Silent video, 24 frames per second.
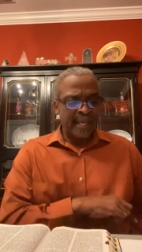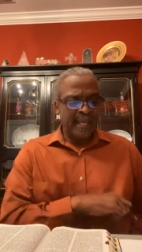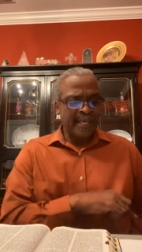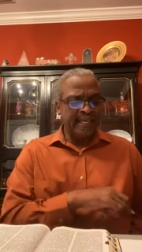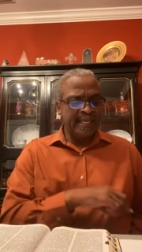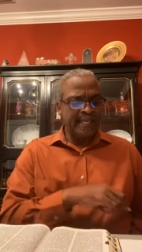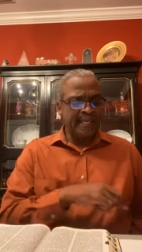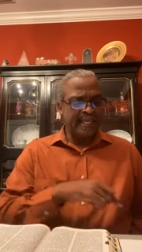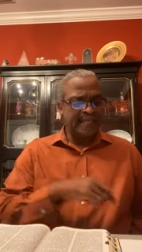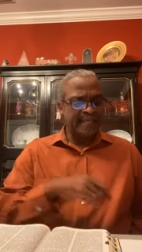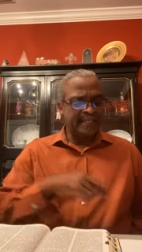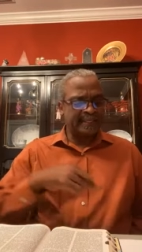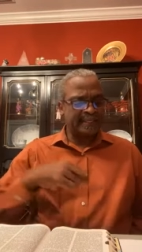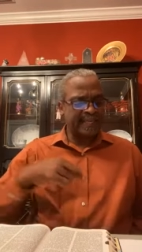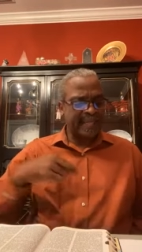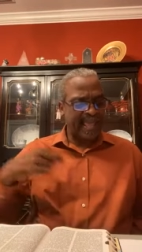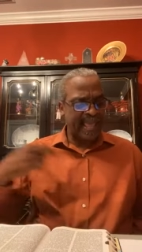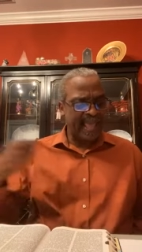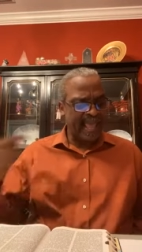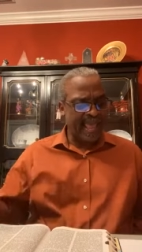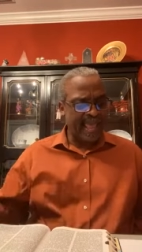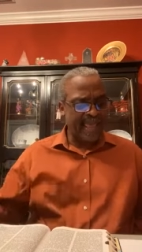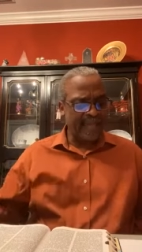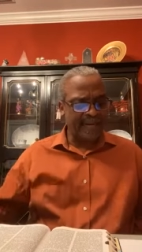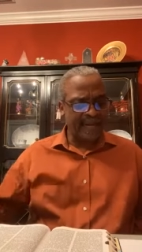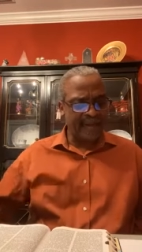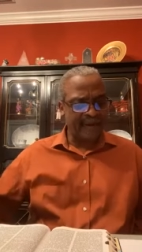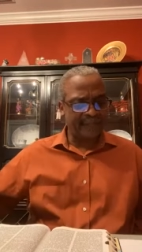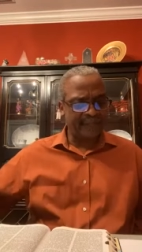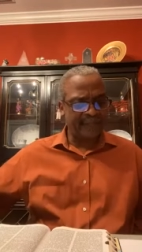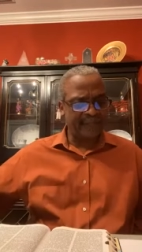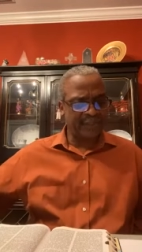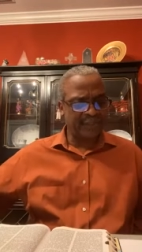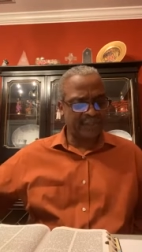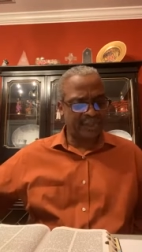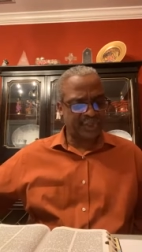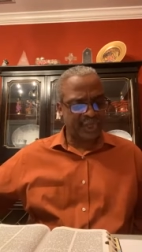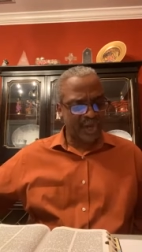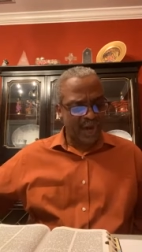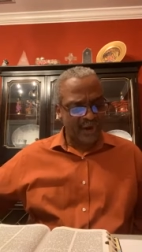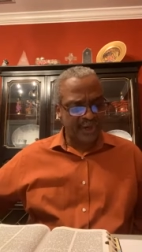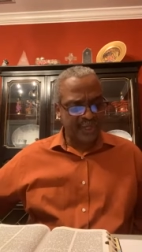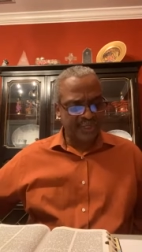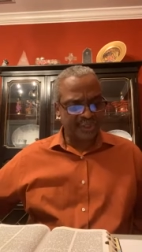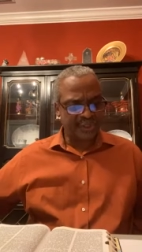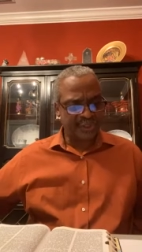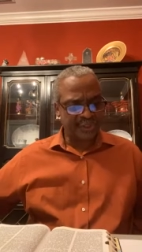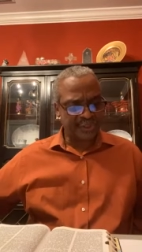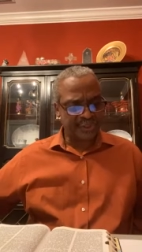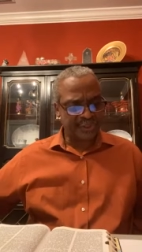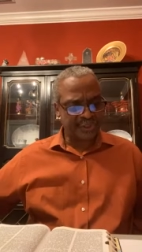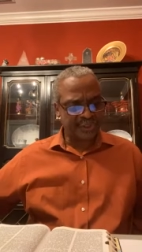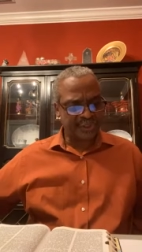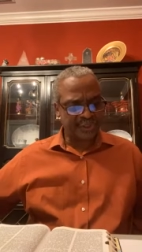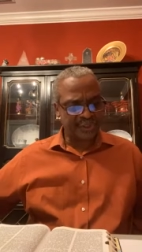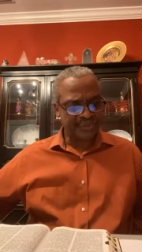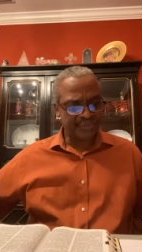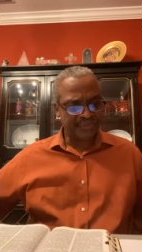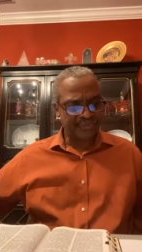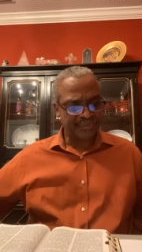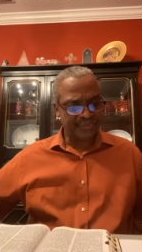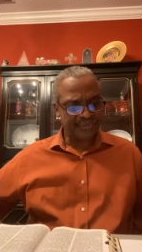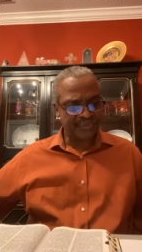He is head of the church.